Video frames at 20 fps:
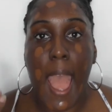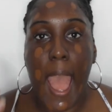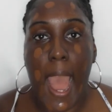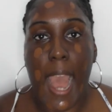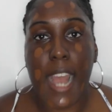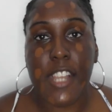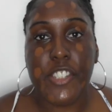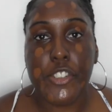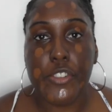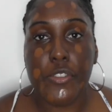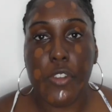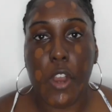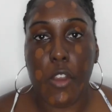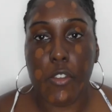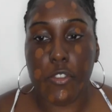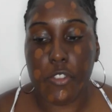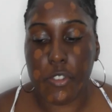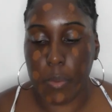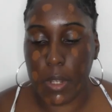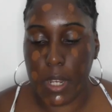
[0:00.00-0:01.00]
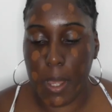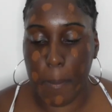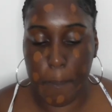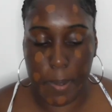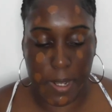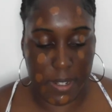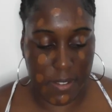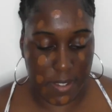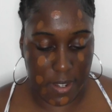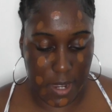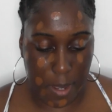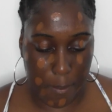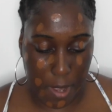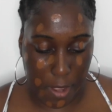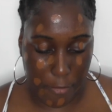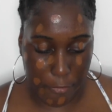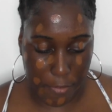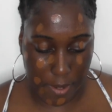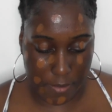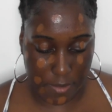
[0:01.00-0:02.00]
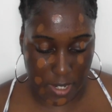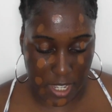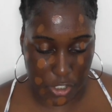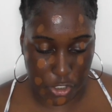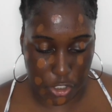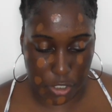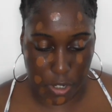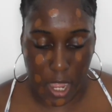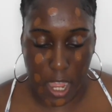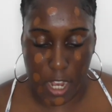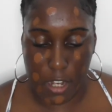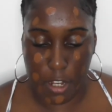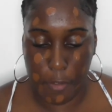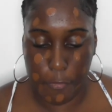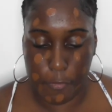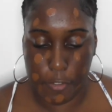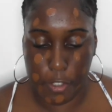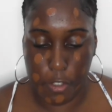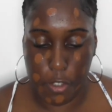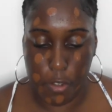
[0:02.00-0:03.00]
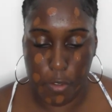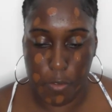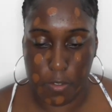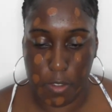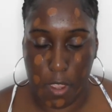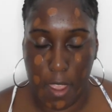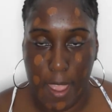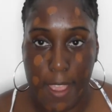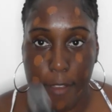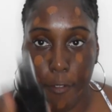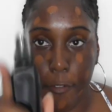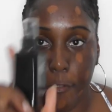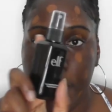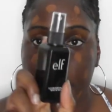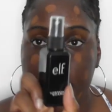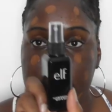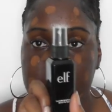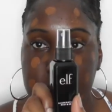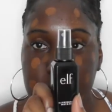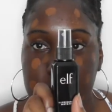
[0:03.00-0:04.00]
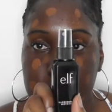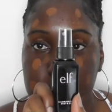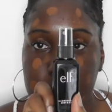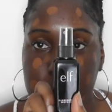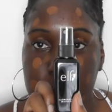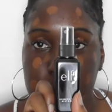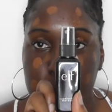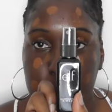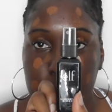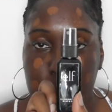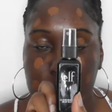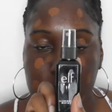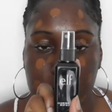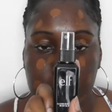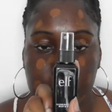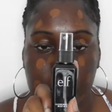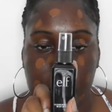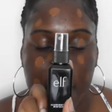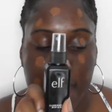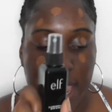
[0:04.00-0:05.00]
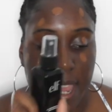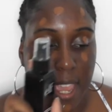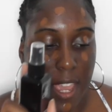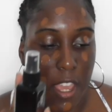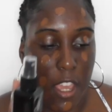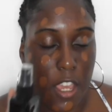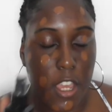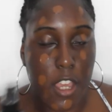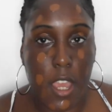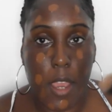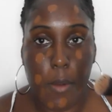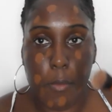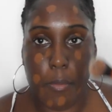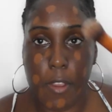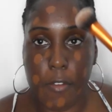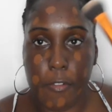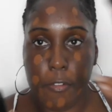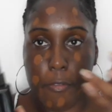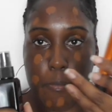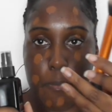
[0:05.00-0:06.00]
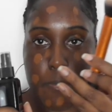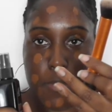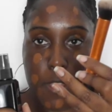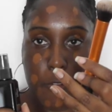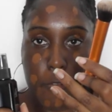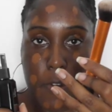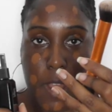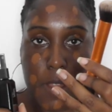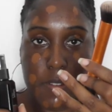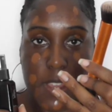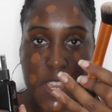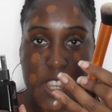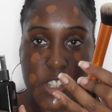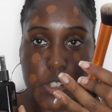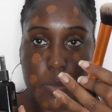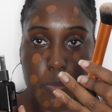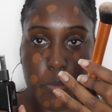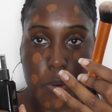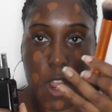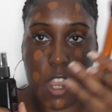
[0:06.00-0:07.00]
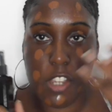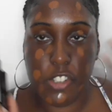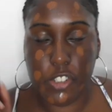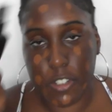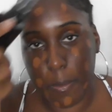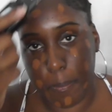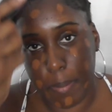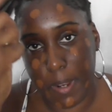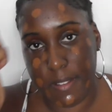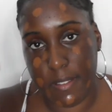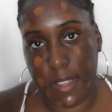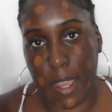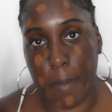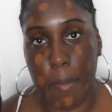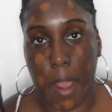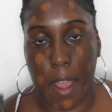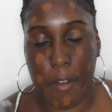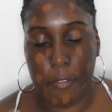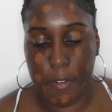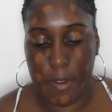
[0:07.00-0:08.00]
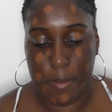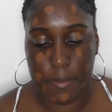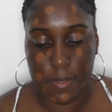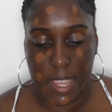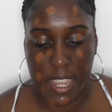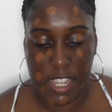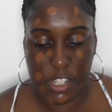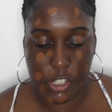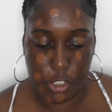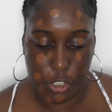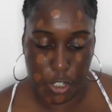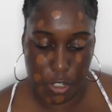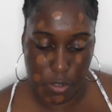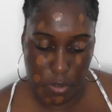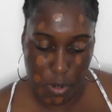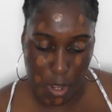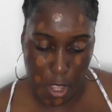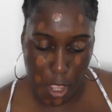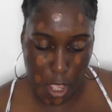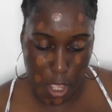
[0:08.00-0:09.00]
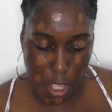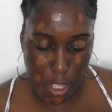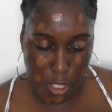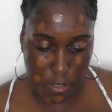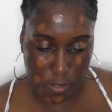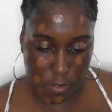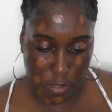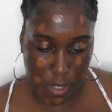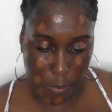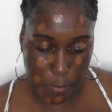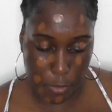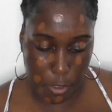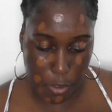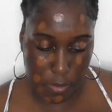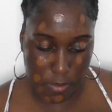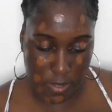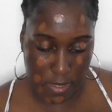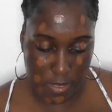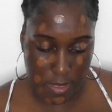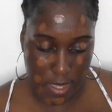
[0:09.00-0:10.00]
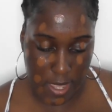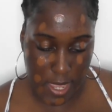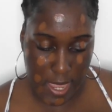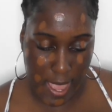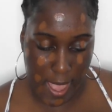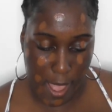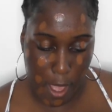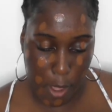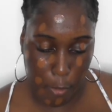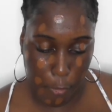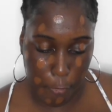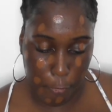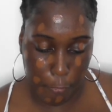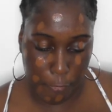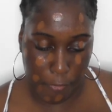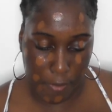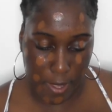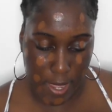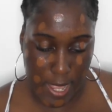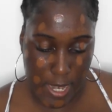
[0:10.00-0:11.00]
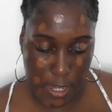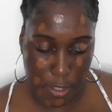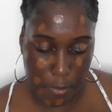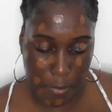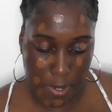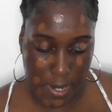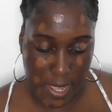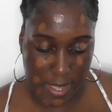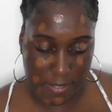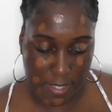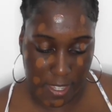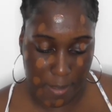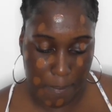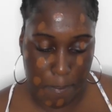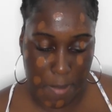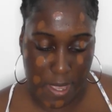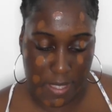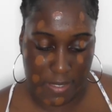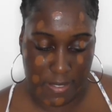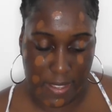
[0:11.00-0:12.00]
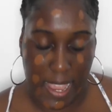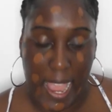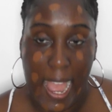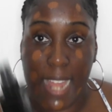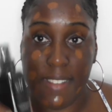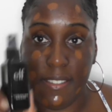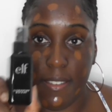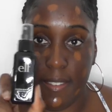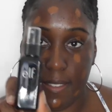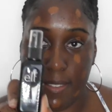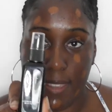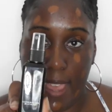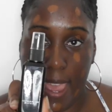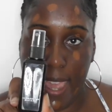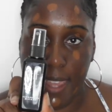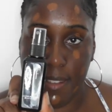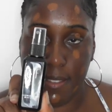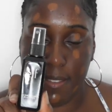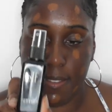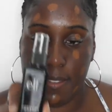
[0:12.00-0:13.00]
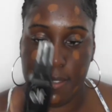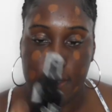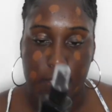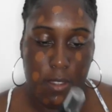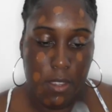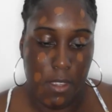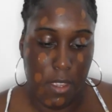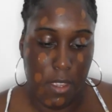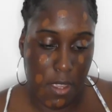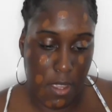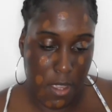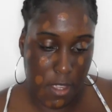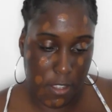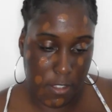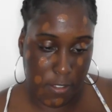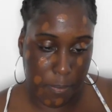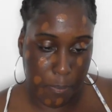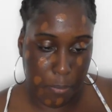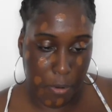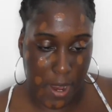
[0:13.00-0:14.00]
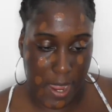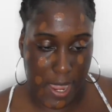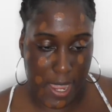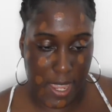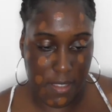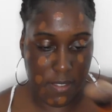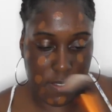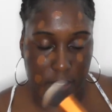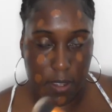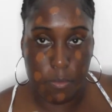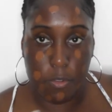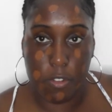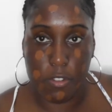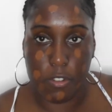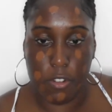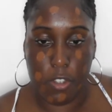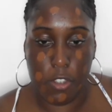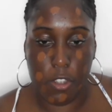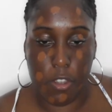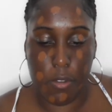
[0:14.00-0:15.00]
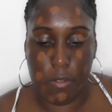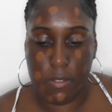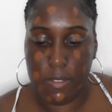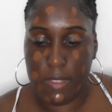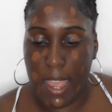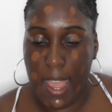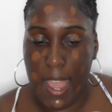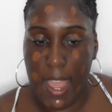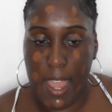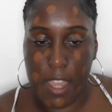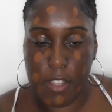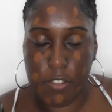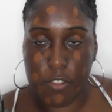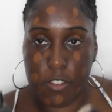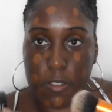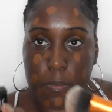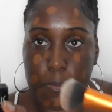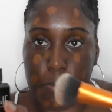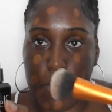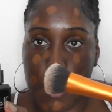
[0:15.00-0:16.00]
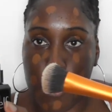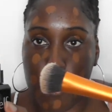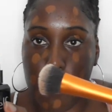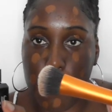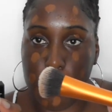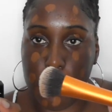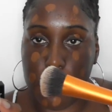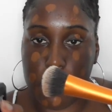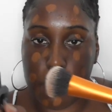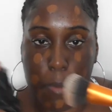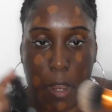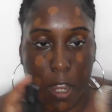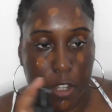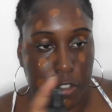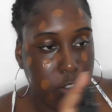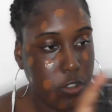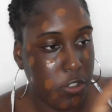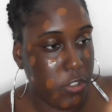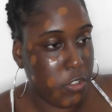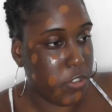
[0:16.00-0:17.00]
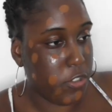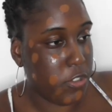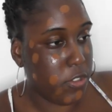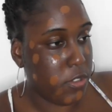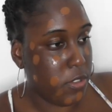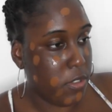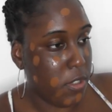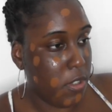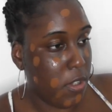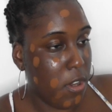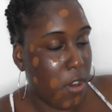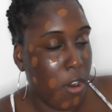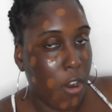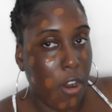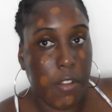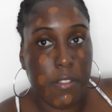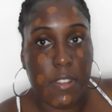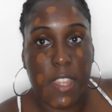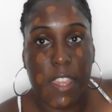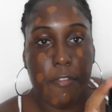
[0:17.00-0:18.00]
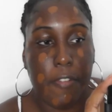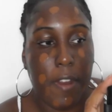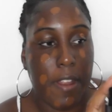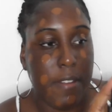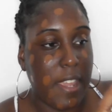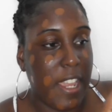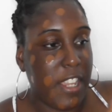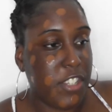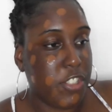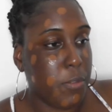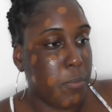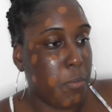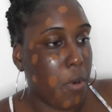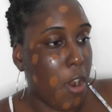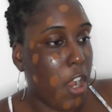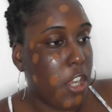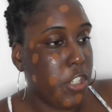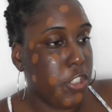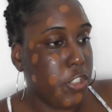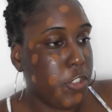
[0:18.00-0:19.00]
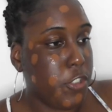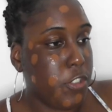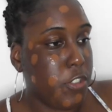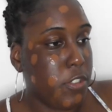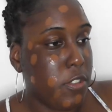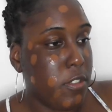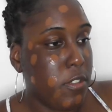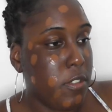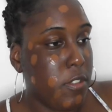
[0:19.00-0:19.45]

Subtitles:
As you know, so when I'm blending out my foundation, I love to use a fixing plus spray with the foundation brush to blend out my foundation. So I'm using the e.l.f. Illuminating Mist and Set spray. So I'm just going to use that and just spray it on the sponge, on the foundation brush.